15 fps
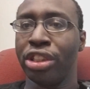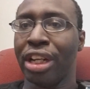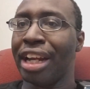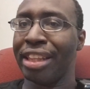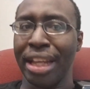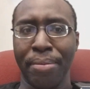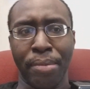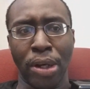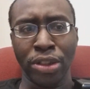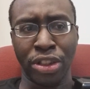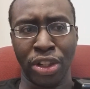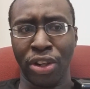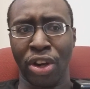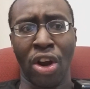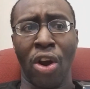and I think most
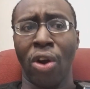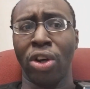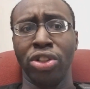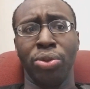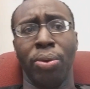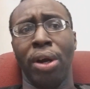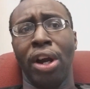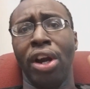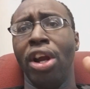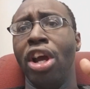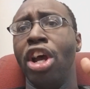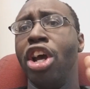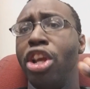of their cars, where